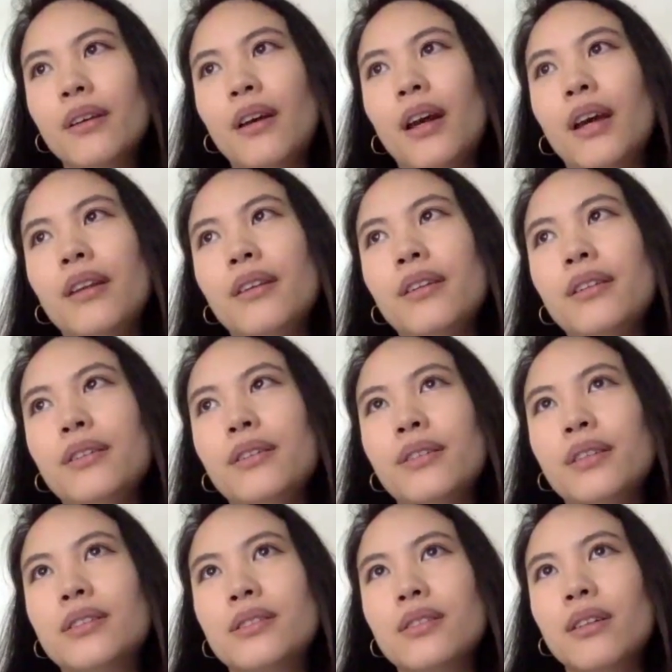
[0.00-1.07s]
I think
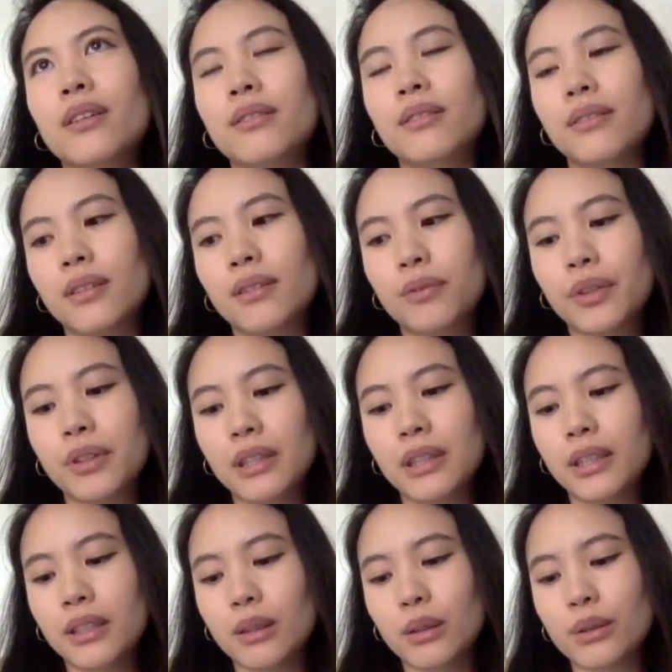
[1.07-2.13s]
it's not
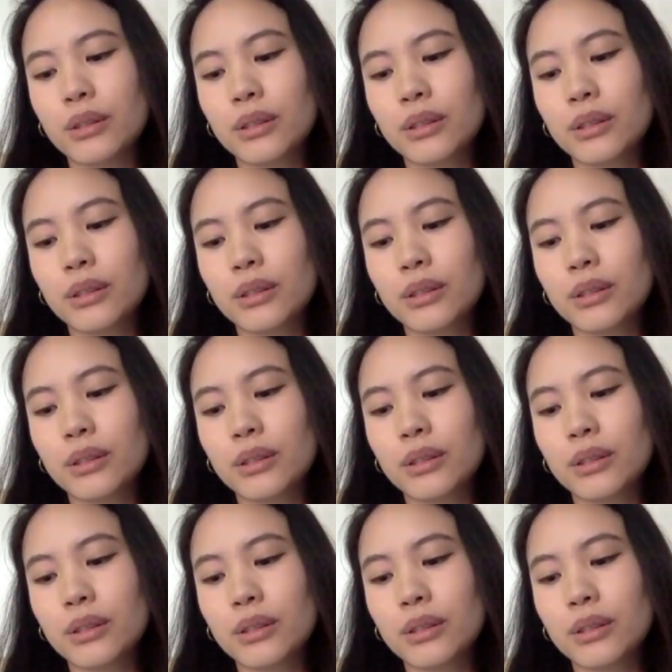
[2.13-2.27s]
really a